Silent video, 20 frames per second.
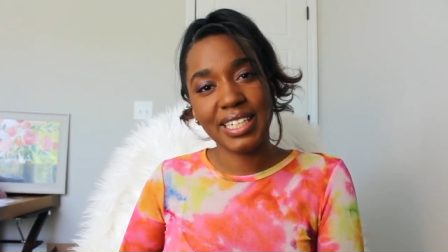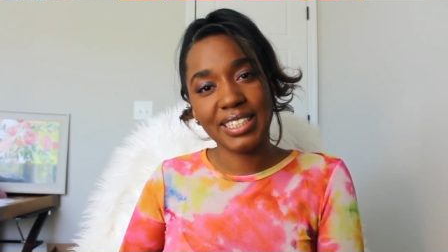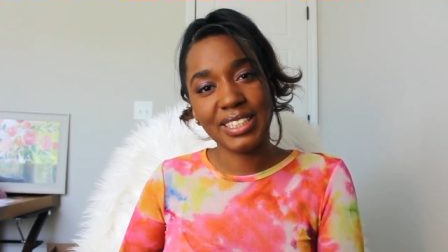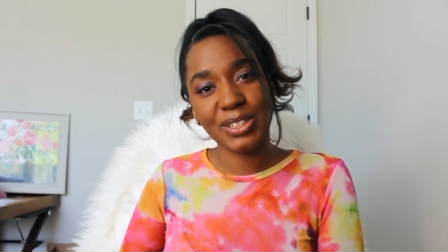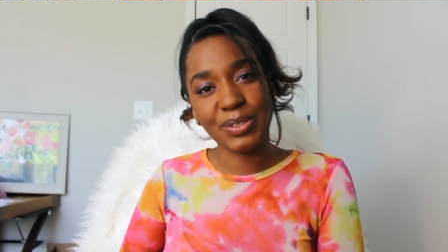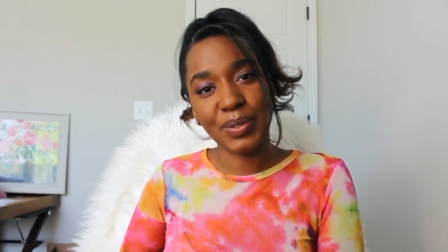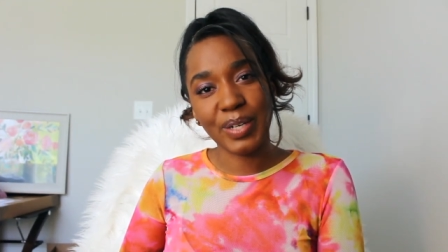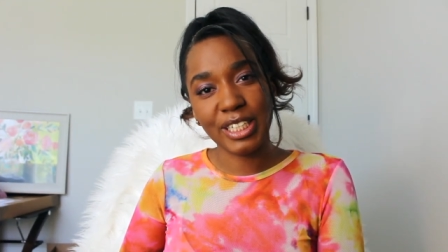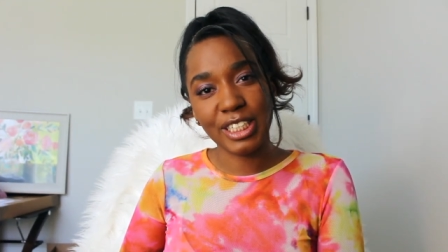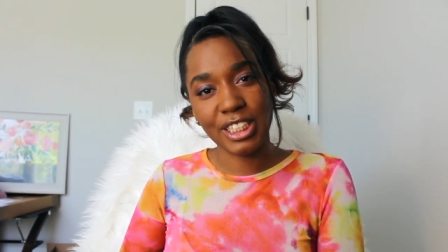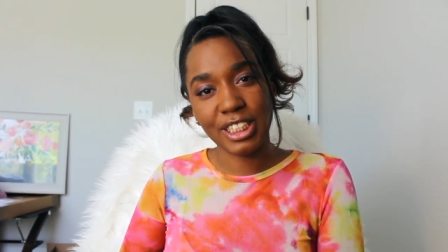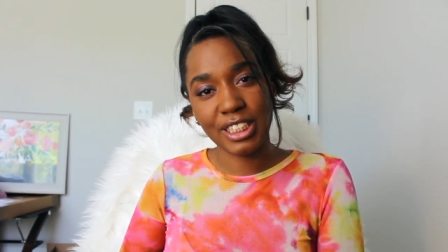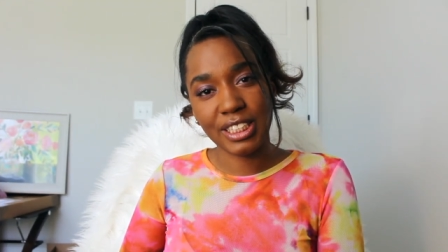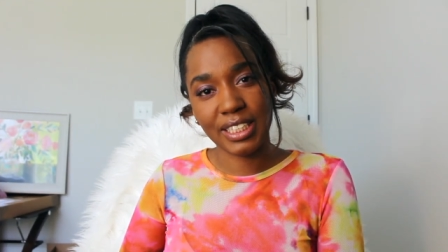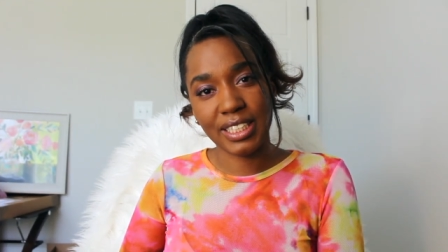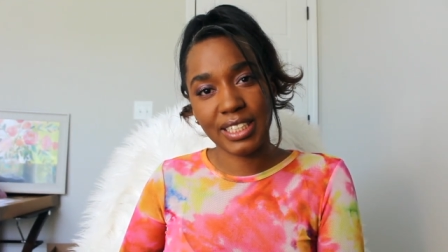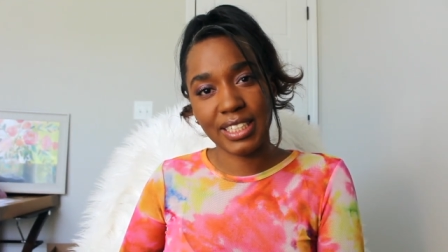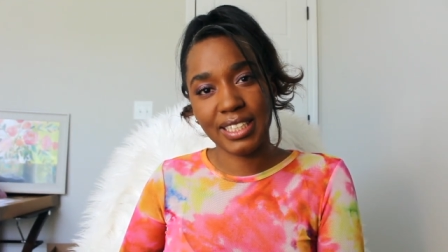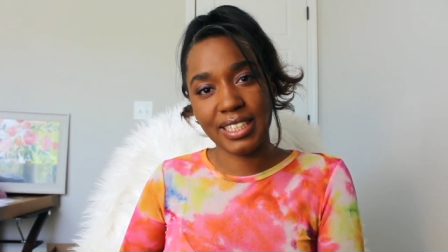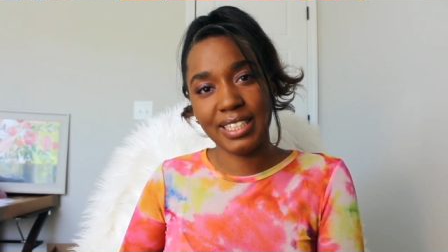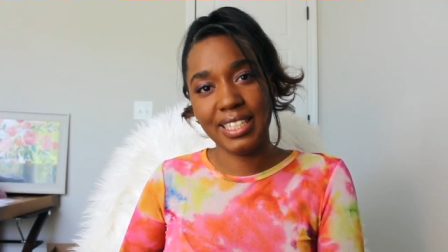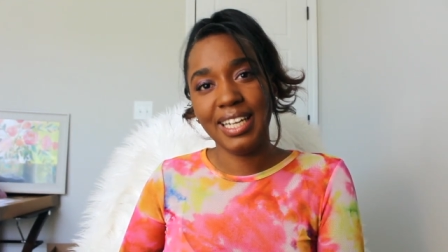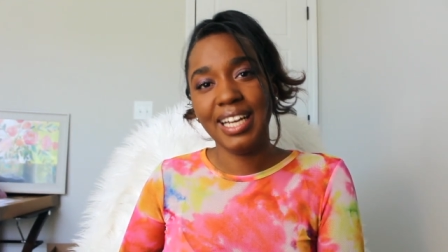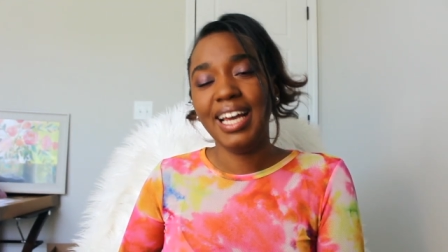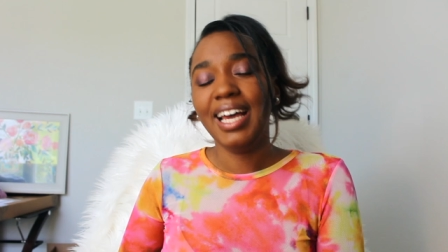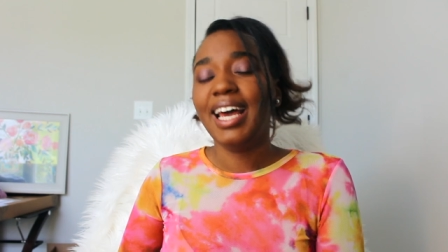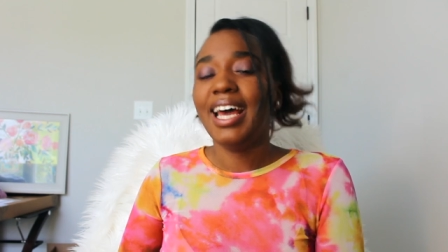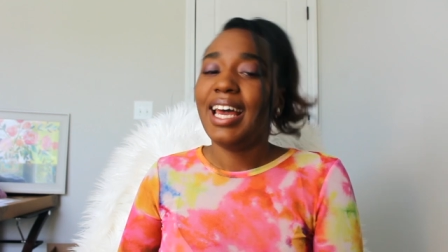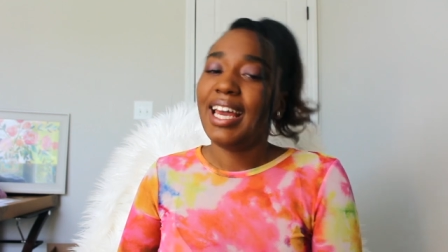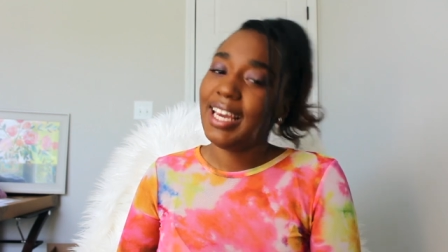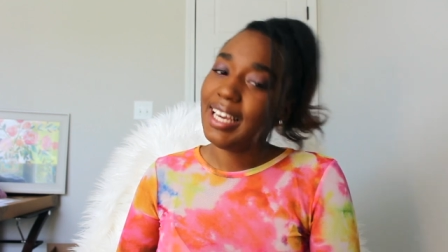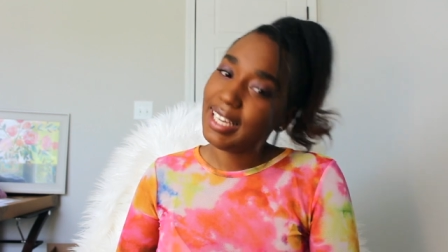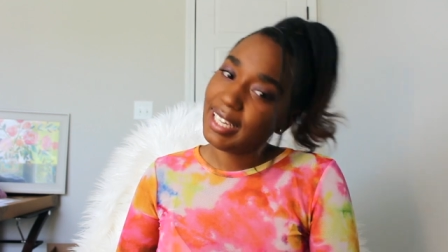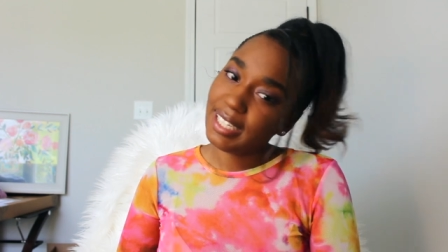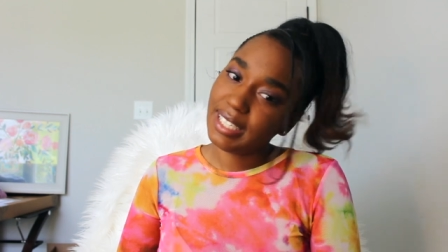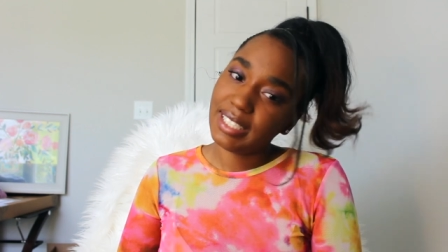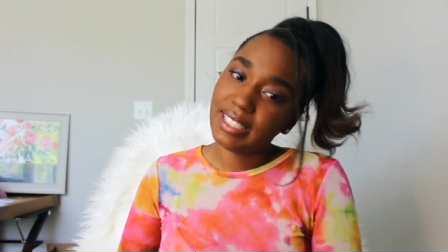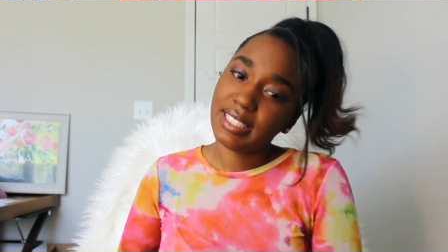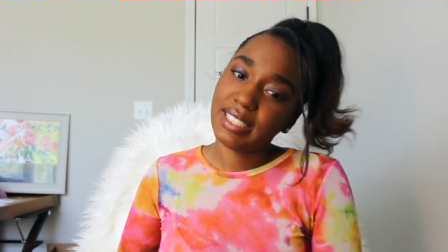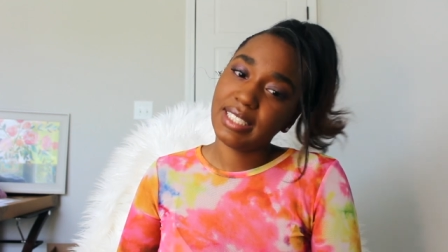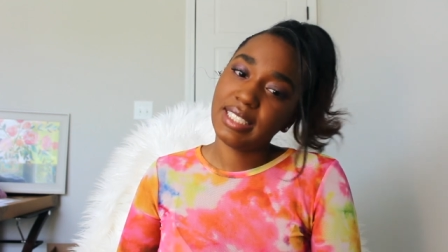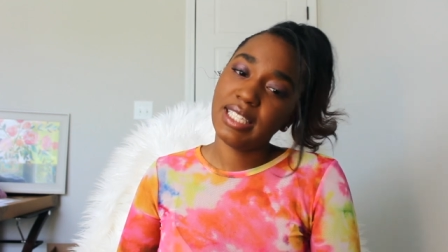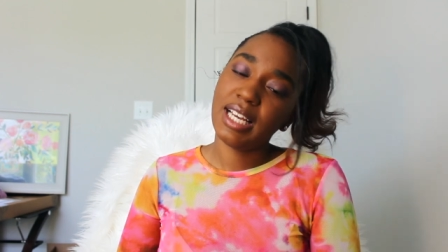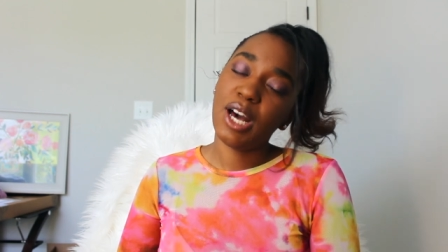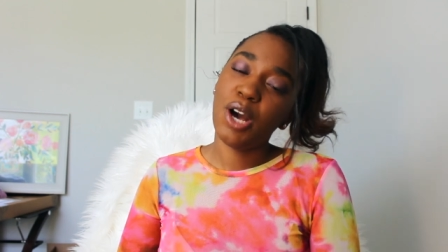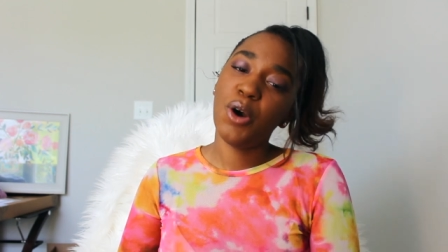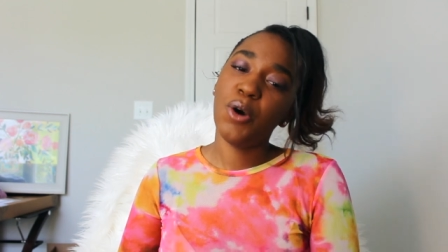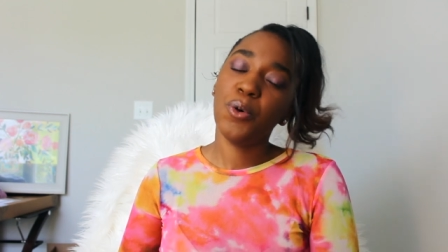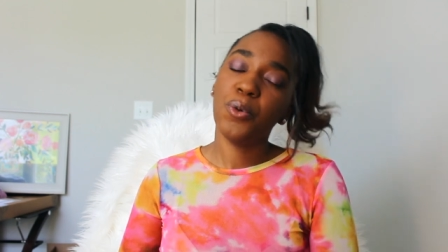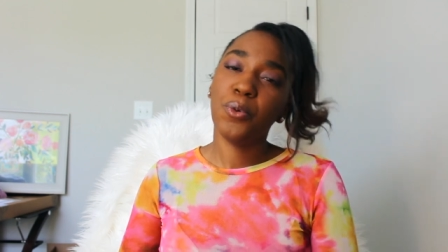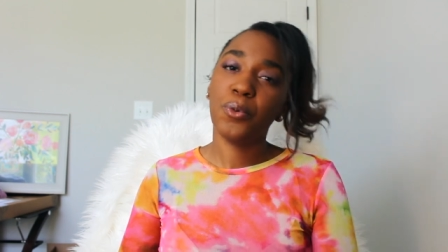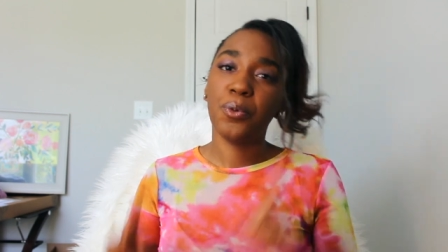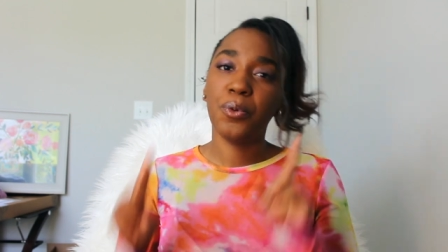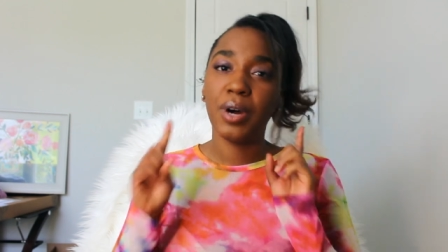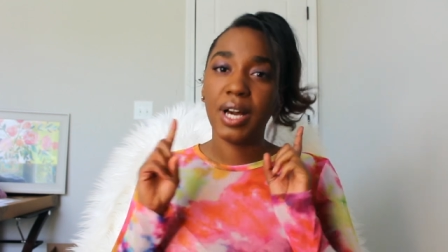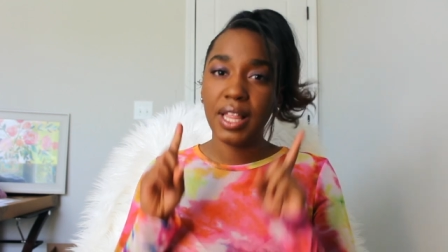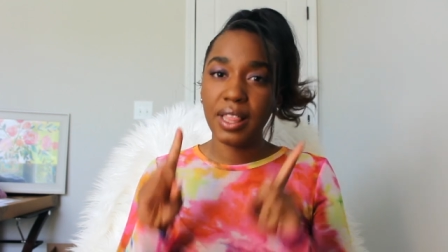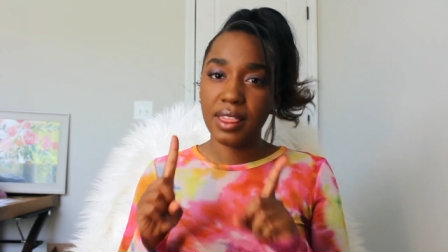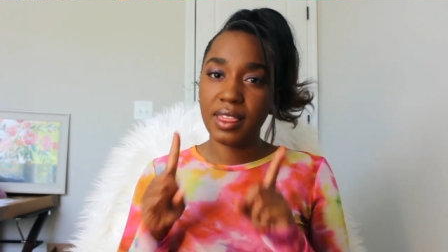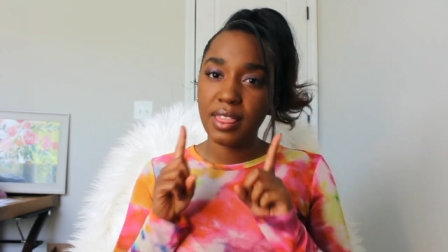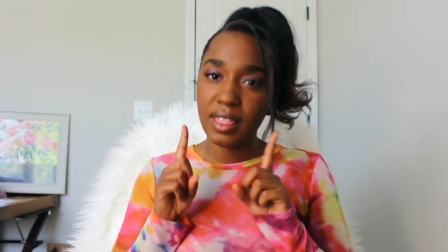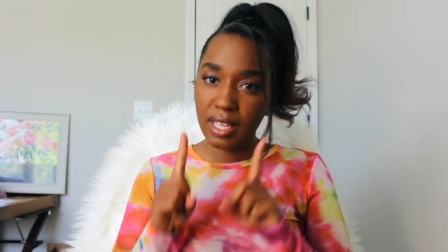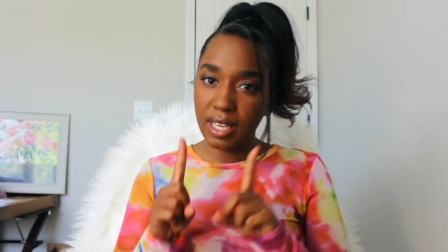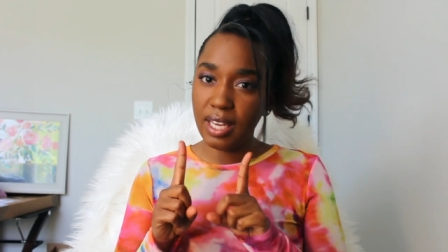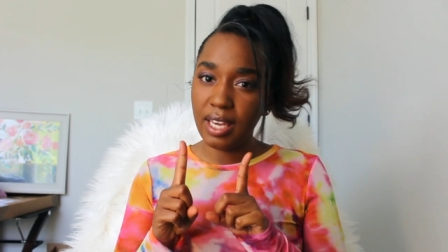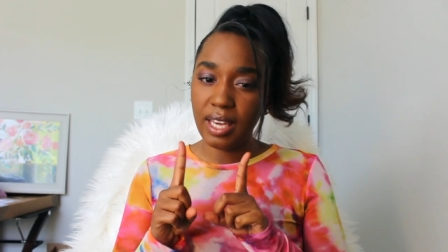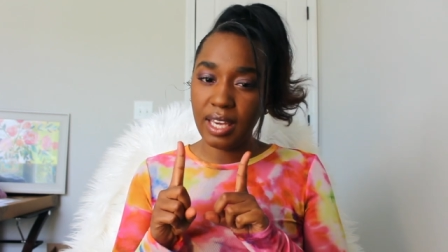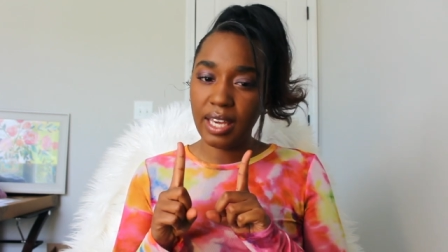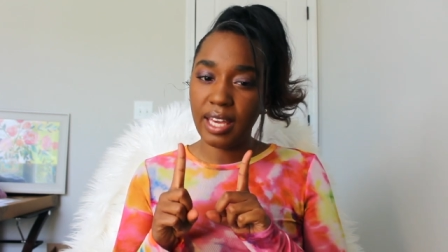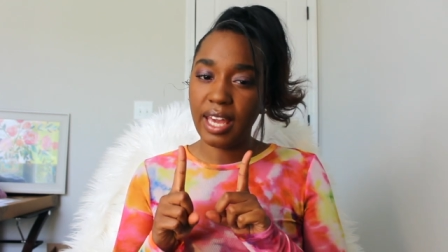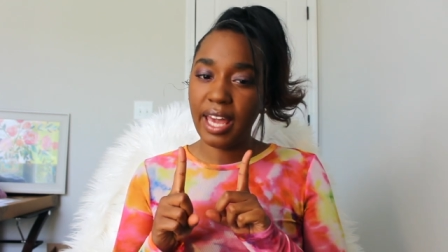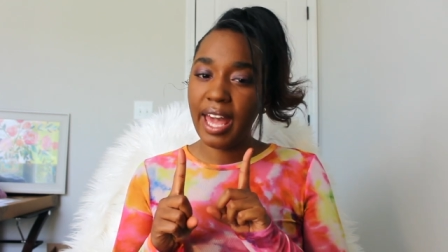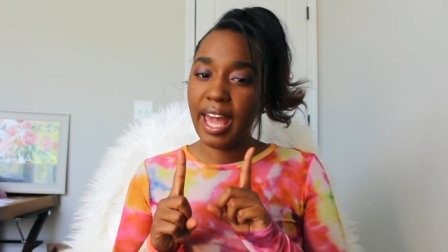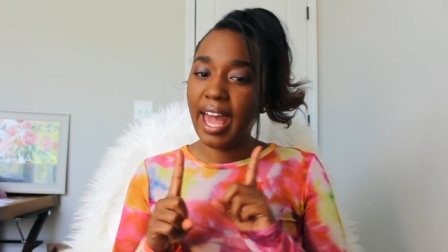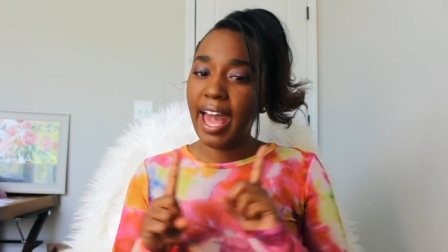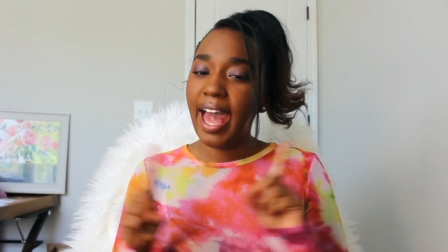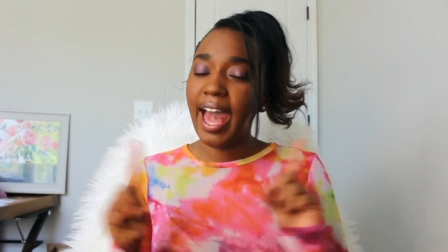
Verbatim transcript: next question is one thing